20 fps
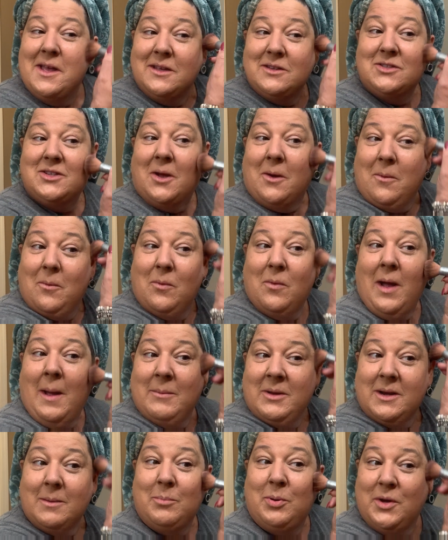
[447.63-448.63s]
So I'm
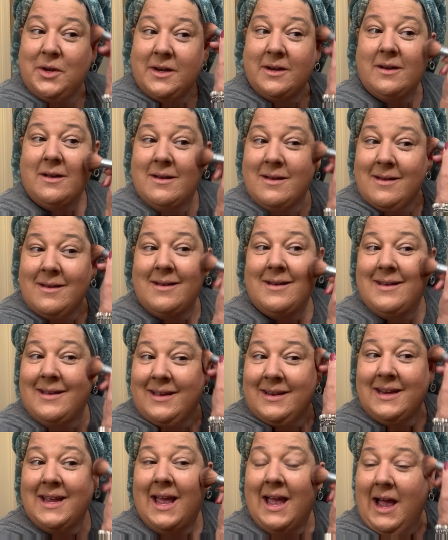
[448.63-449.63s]
going to put it
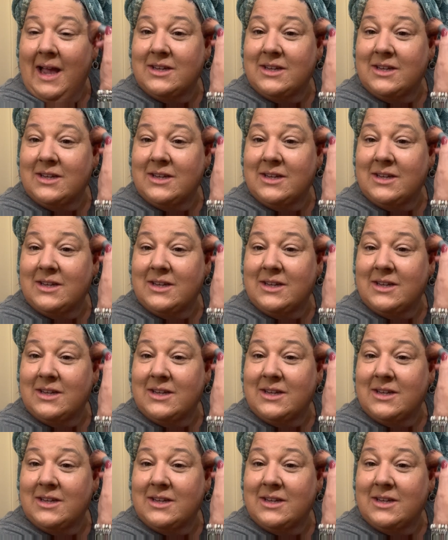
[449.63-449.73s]
on.